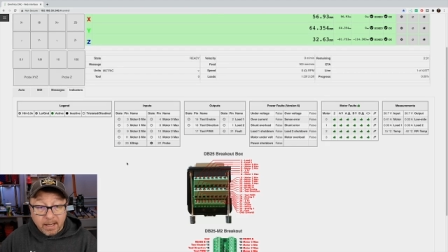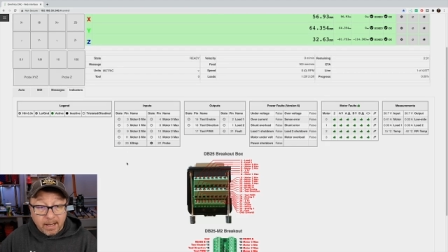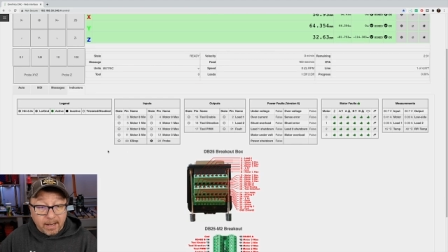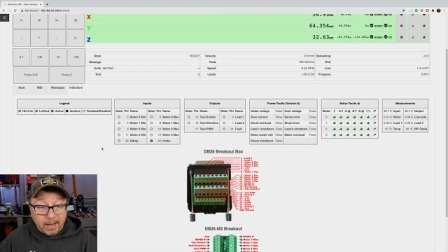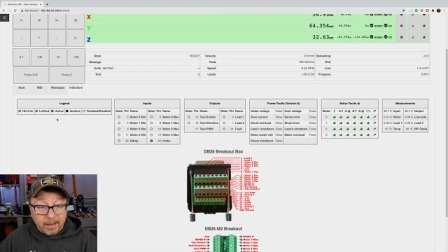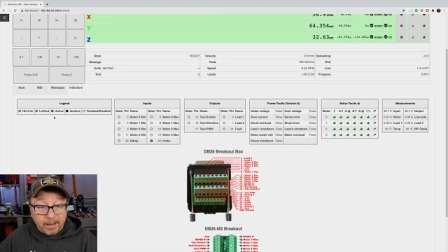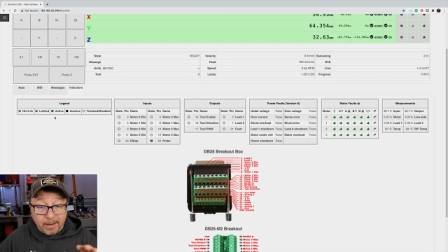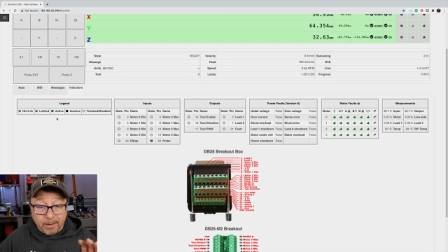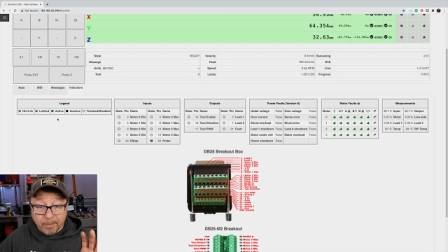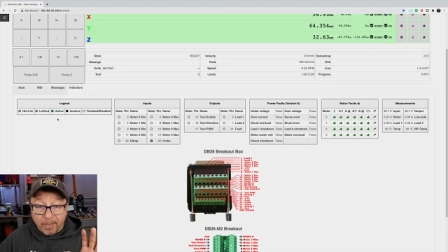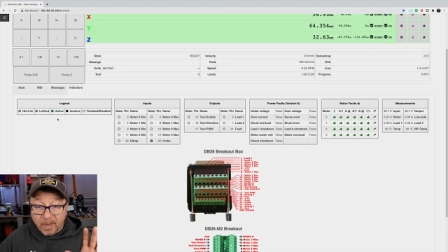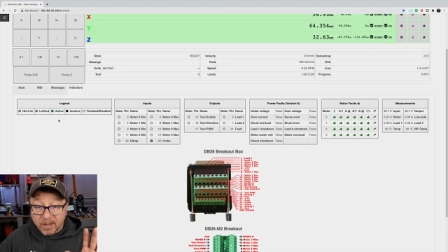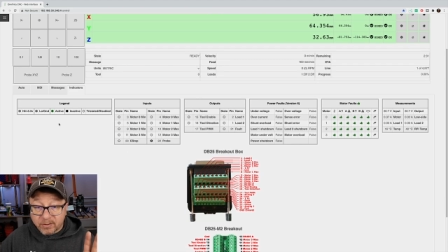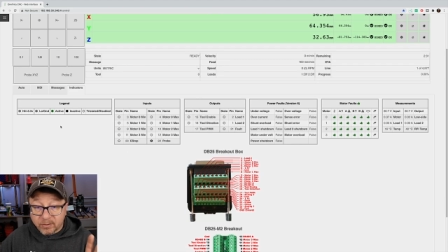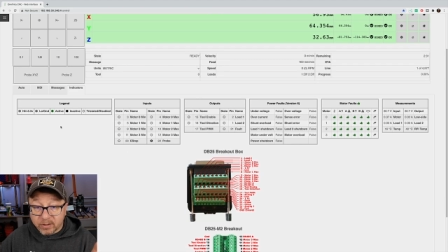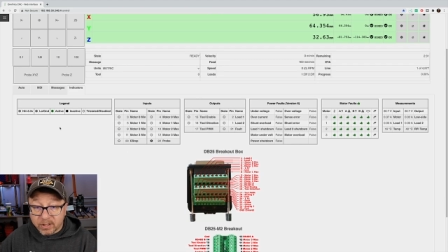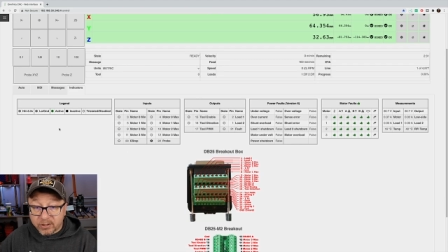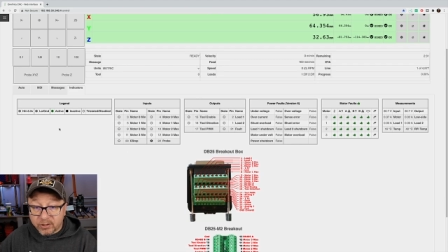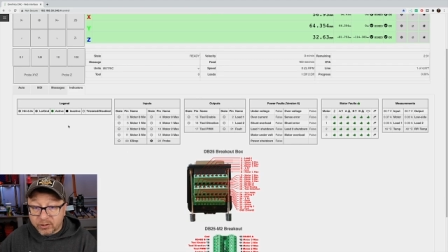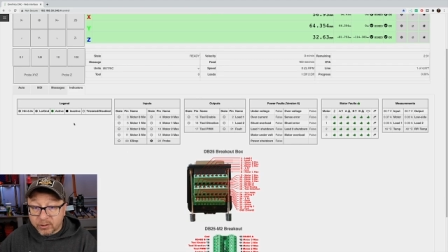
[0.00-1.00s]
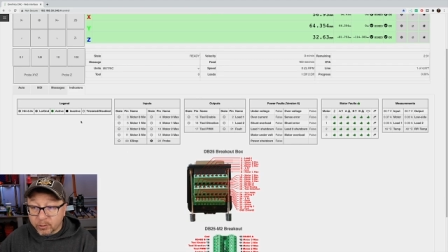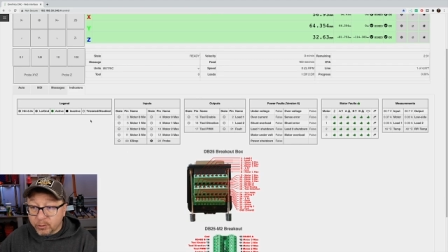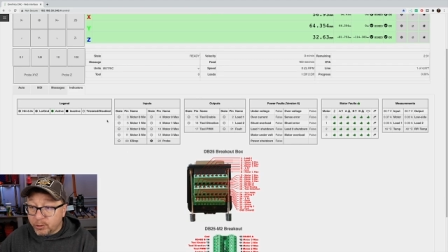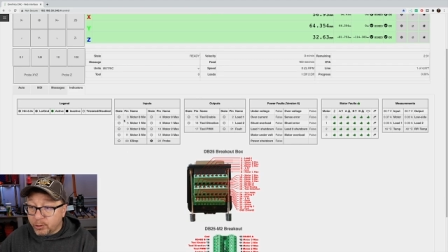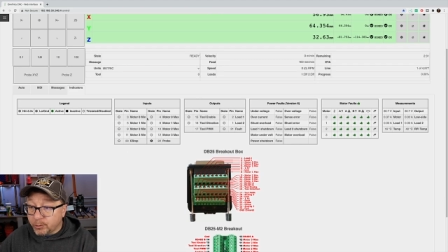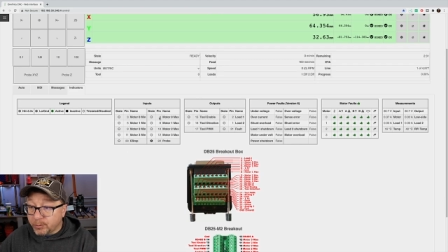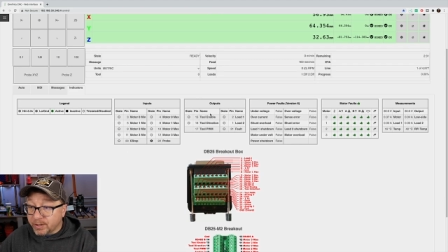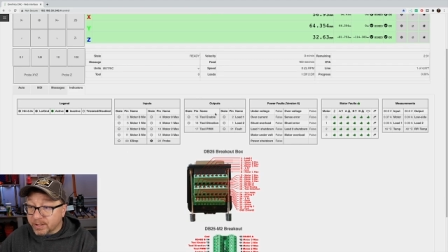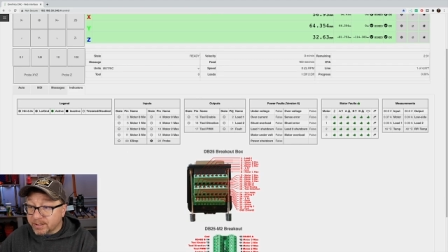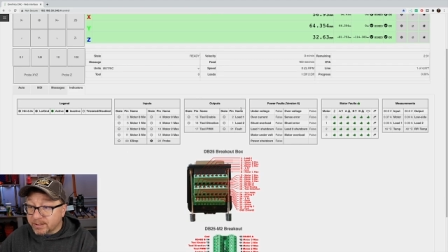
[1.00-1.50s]
Um, so this shows
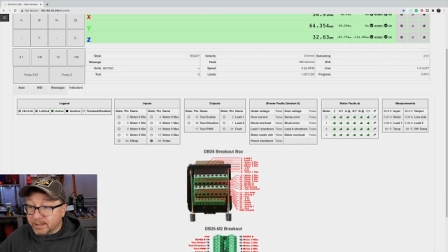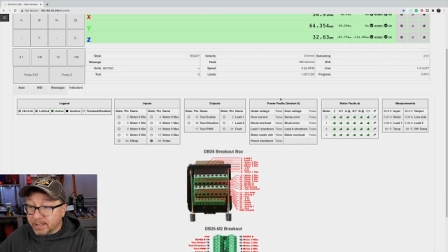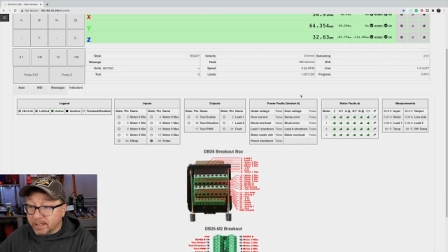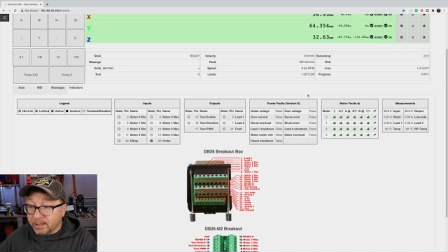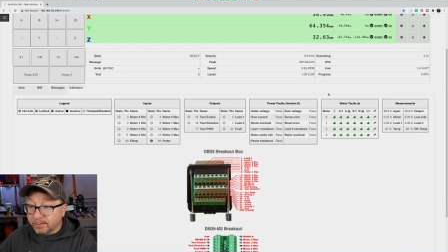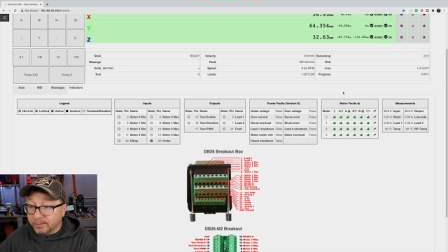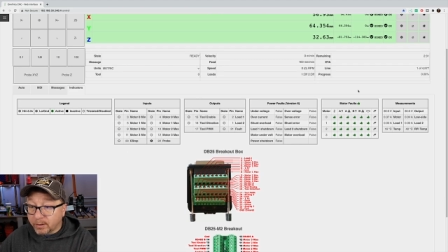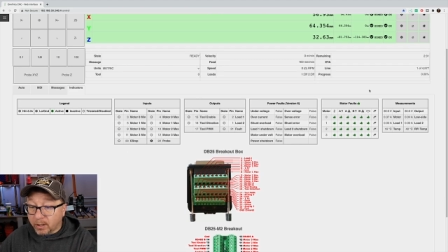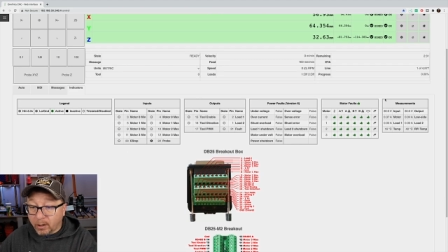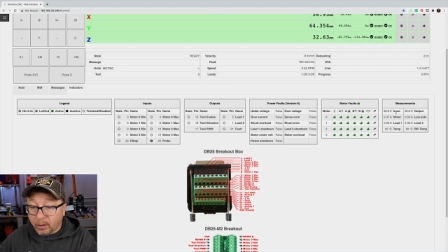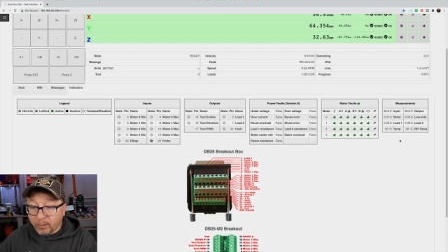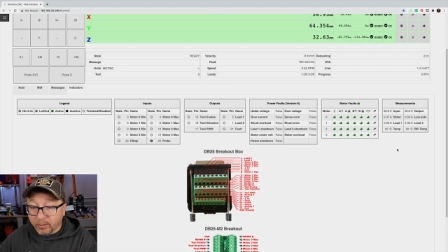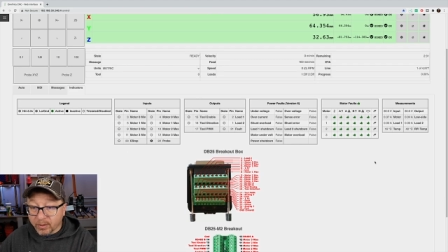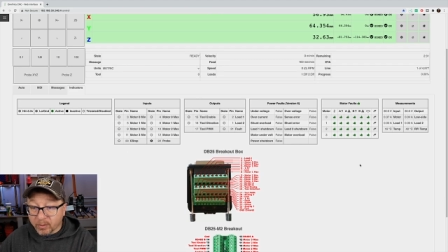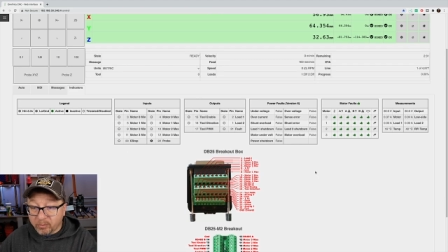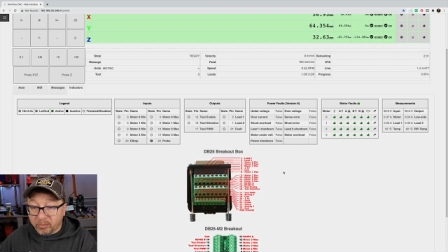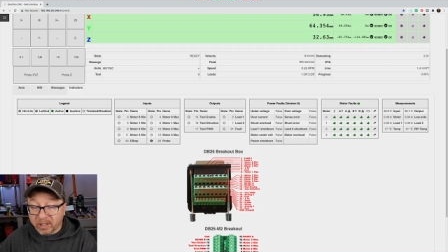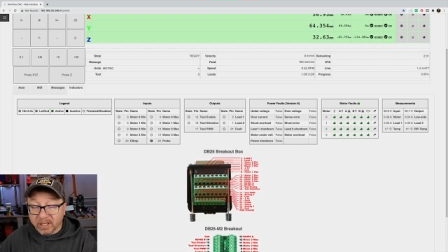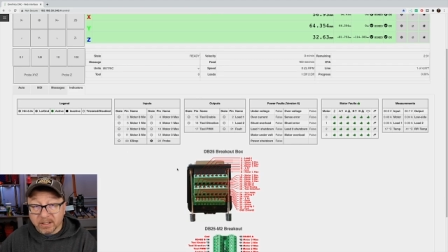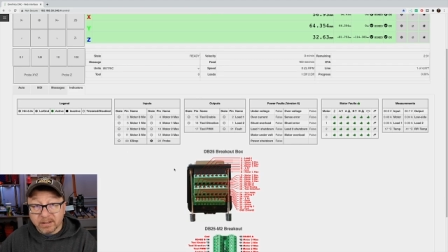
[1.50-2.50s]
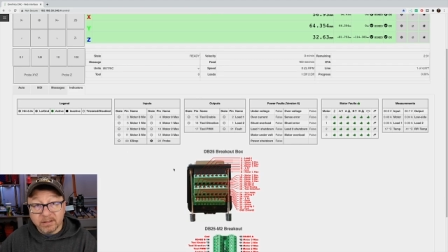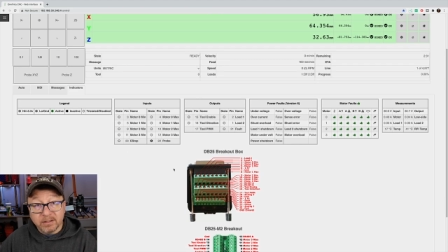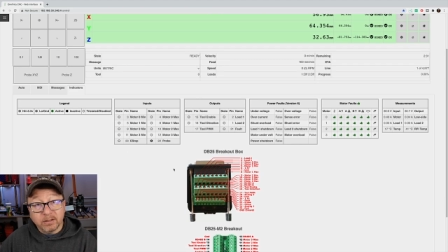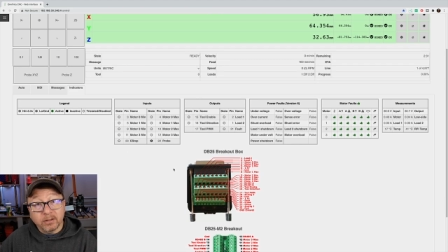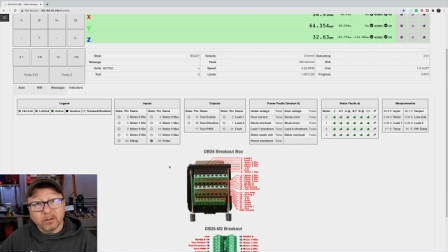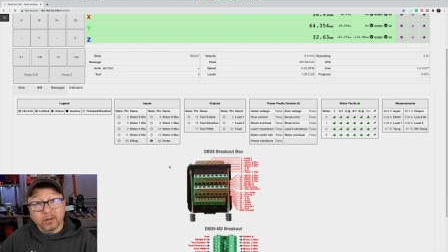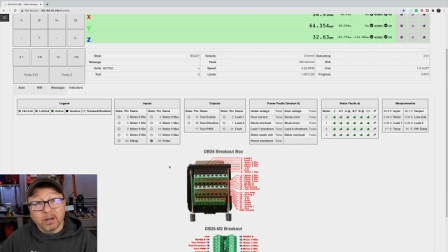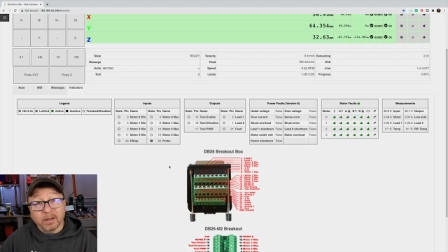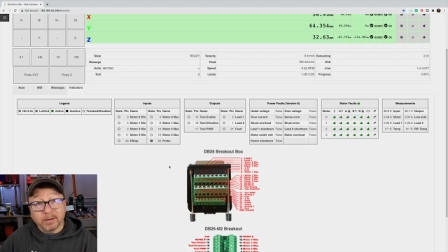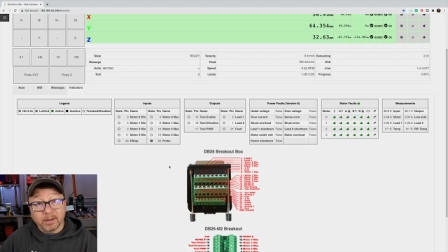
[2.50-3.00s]
you the state of all the pins that
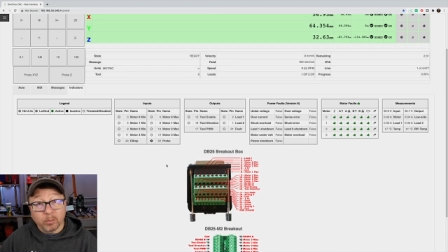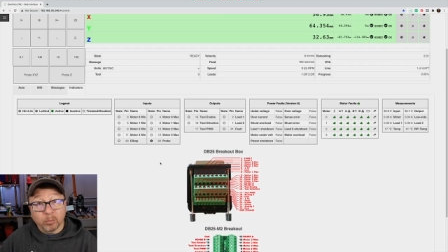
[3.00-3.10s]
are on the